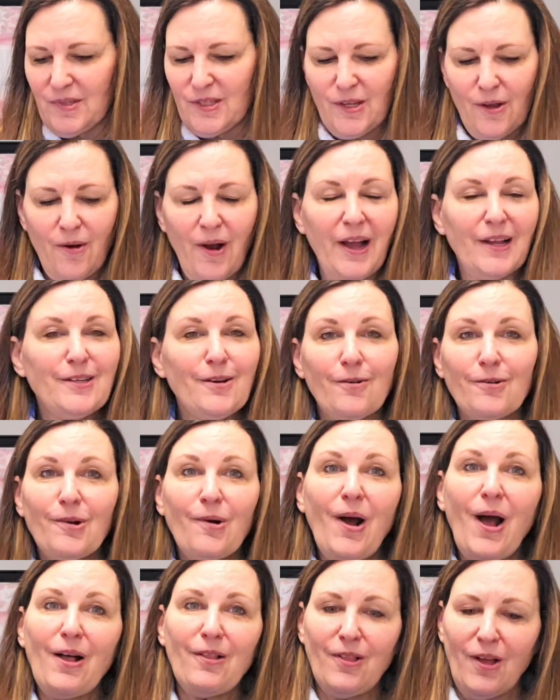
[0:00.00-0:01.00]
So I don't
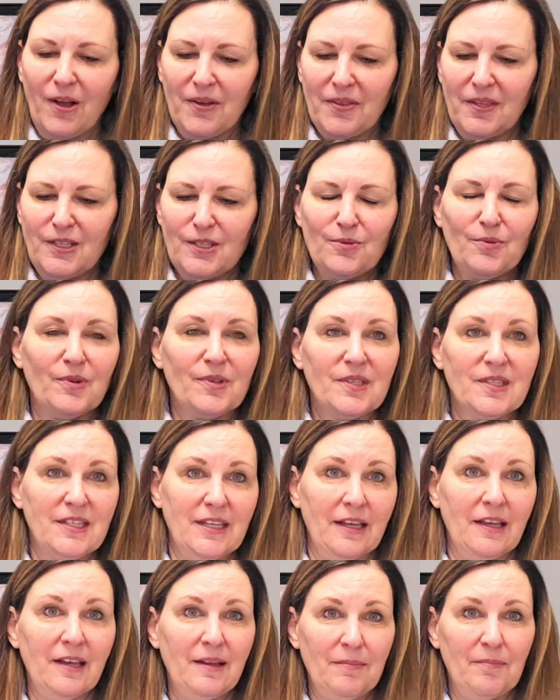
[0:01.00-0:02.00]
know how long these will
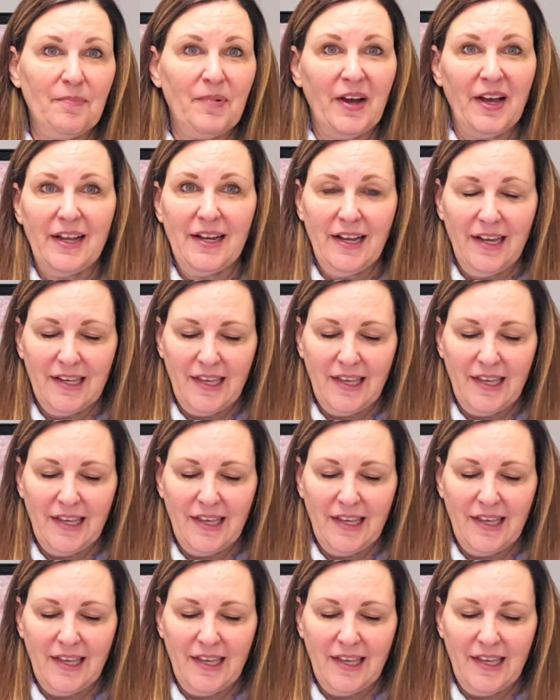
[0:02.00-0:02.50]
sit, but